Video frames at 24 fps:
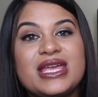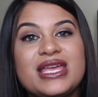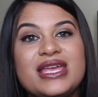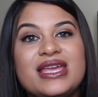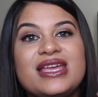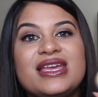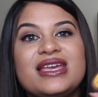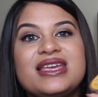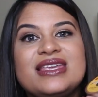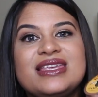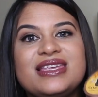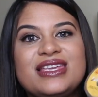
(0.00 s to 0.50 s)

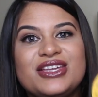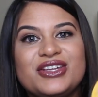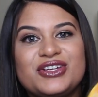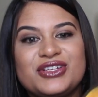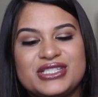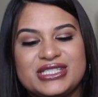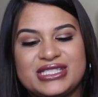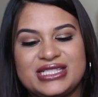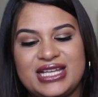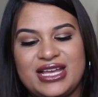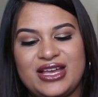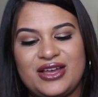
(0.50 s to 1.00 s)

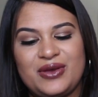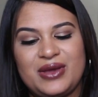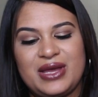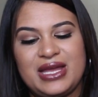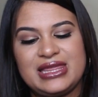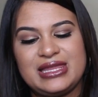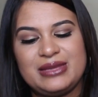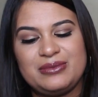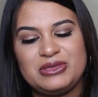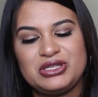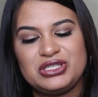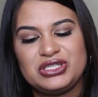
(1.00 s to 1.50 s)
years now,
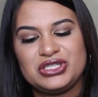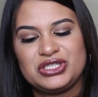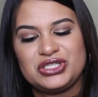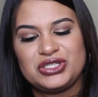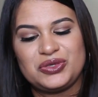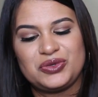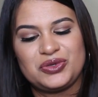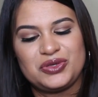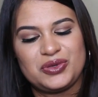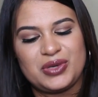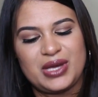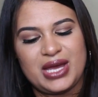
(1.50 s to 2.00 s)
and let me just
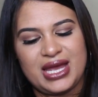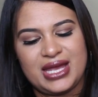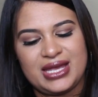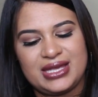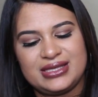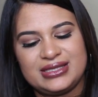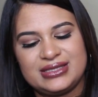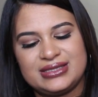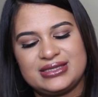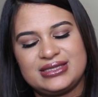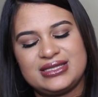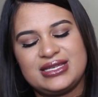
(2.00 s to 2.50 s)
show you
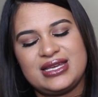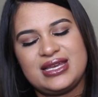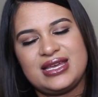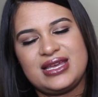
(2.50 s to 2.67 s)
guys.